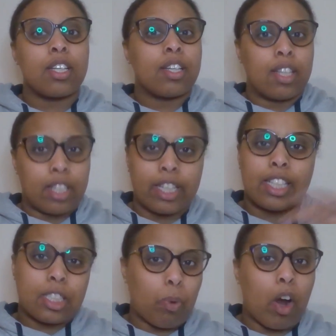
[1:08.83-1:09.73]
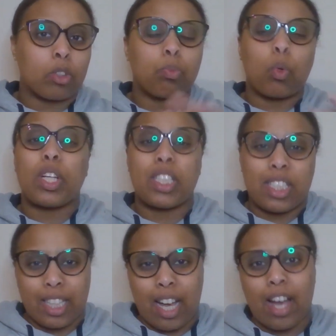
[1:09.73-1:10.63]
He had spiraled more into
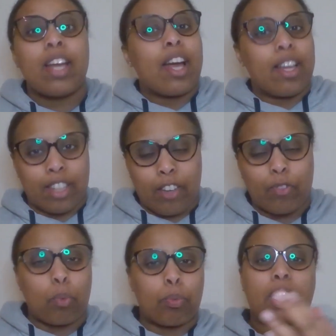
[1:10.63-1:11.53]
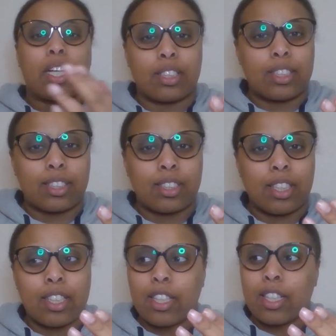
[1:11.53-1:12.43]
that, and therefore
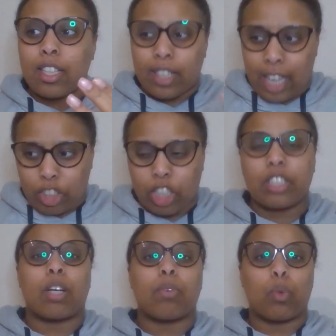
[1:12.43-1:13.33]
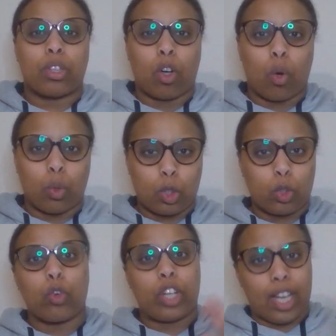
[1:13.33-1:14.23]
catching us up with the whole
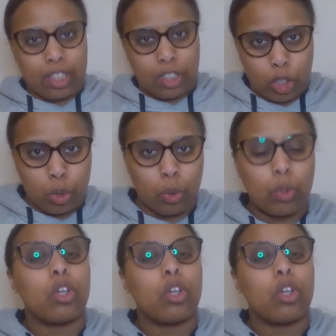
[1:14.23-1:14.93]
story as to